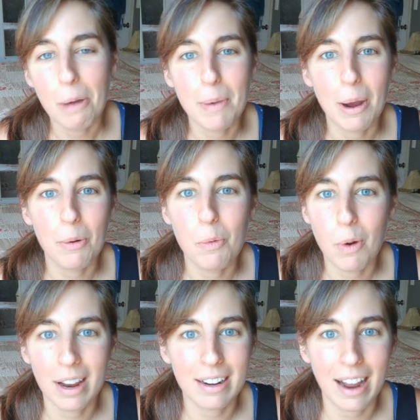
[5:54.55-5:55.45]
about
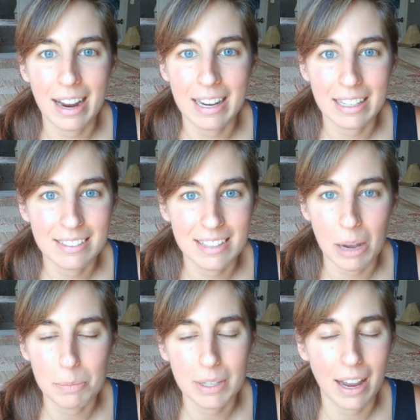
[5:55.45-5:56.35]
what I
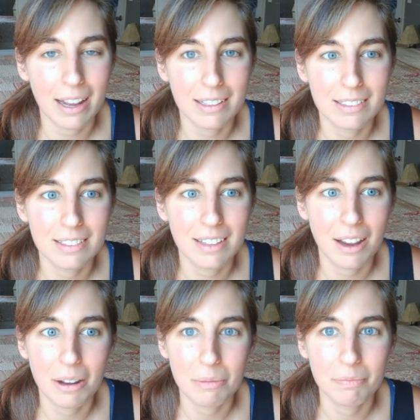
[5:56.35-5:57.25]
accept as
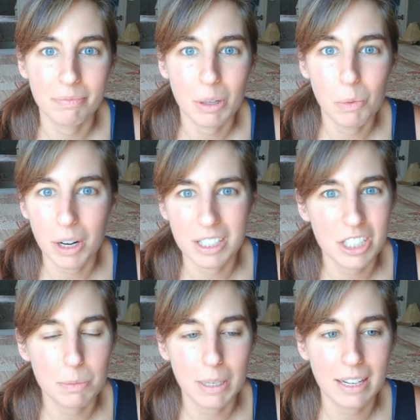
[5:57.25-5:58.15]
um, work,
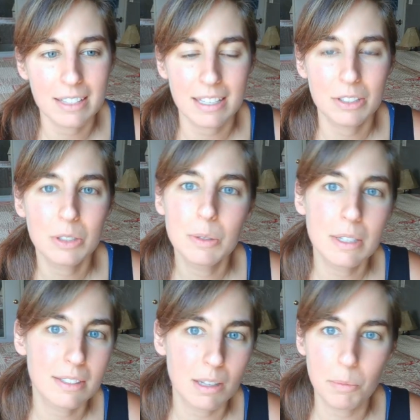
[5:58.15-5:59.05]
just because as soon
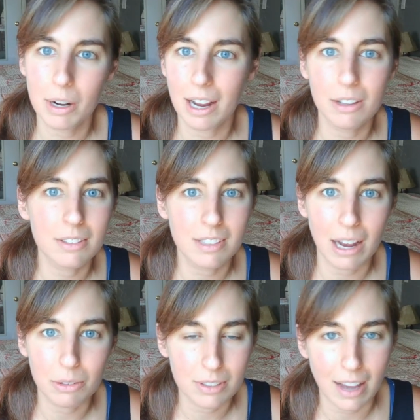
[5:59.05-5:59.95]
as someone else
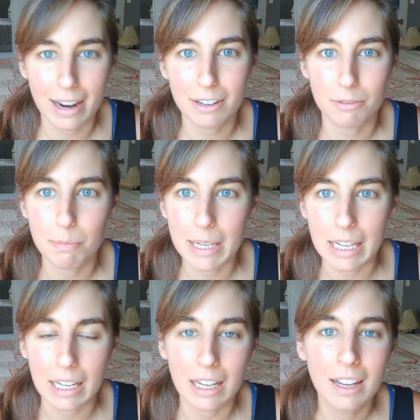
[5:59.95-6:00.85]
outside of
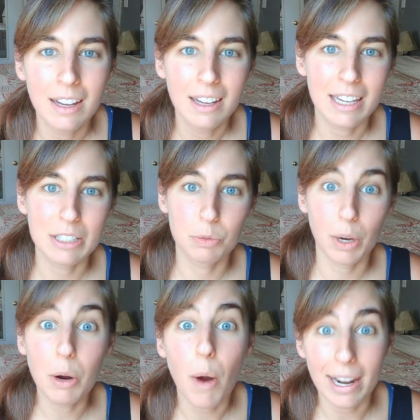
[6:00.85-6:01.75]
me is
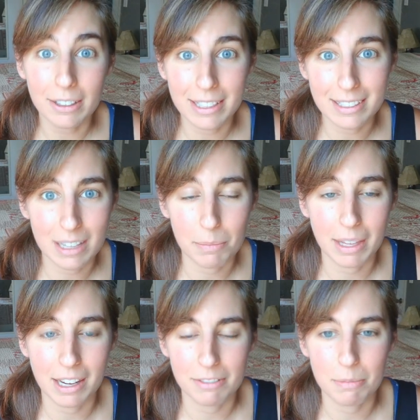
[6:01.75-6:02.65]
requiring something of